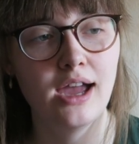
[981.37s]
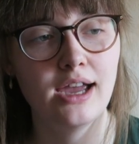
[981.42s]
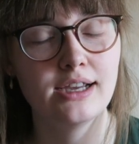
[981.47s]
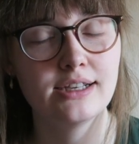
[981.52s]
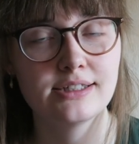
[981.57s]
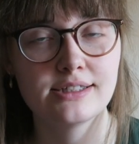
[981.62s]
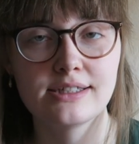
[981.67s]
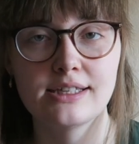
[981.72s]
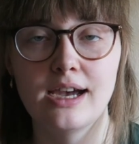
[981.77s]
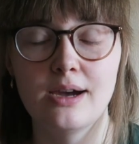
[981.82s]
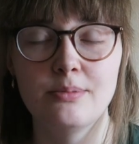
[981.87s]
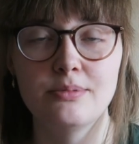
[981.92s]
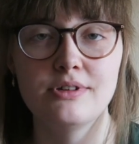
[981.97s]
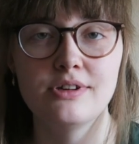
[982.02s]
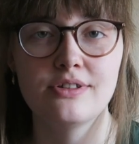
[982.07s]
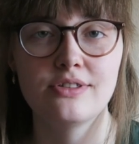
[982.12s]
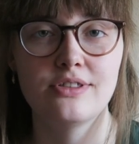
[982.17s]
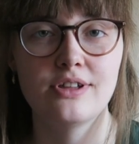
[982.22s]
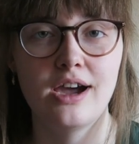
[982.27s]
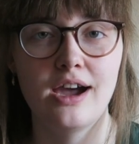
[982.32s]
except
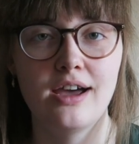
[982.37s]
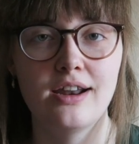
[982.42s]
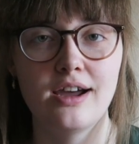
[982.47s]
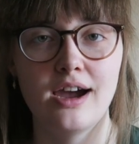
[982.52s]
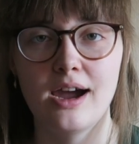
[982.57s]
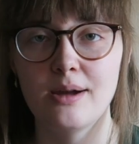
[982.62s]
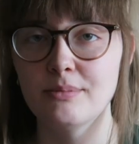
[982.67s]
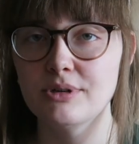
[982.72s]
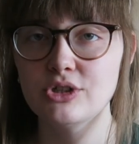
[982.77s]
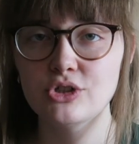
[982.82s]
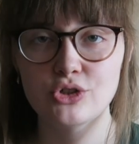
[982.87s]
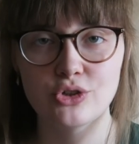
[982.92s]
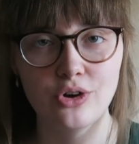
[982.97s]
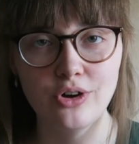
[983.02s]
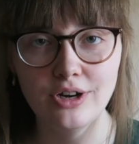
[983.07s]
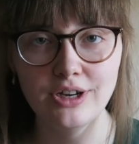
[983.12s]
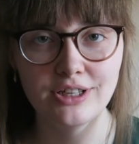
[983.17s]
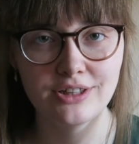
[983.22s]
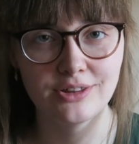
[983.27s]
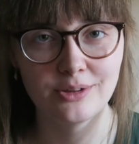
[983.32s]
that I'm
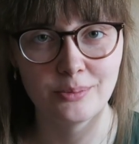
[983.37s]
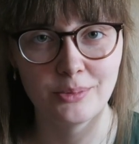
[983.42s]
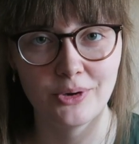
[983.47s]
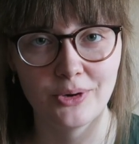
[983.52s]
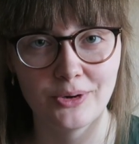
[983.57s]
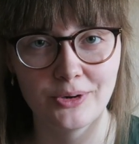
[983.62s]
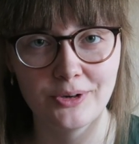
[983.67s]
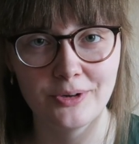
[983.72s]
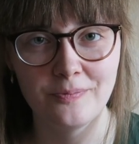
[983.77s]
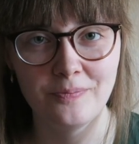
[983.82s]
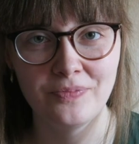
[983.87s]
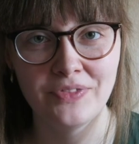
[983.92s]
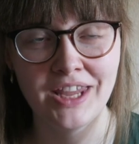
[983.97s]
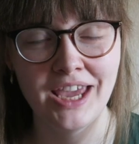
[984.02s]
enjoying the book.